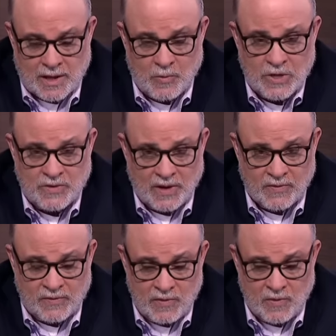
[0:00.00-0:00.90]
It
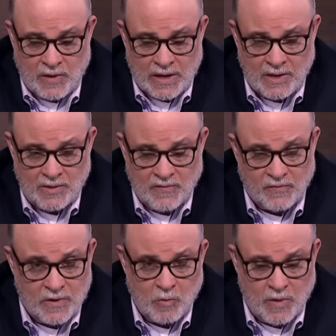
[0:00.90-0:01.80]
rejects you and your
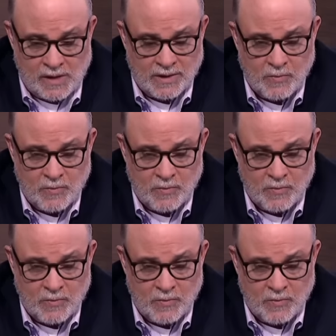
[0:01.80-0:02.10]
free will.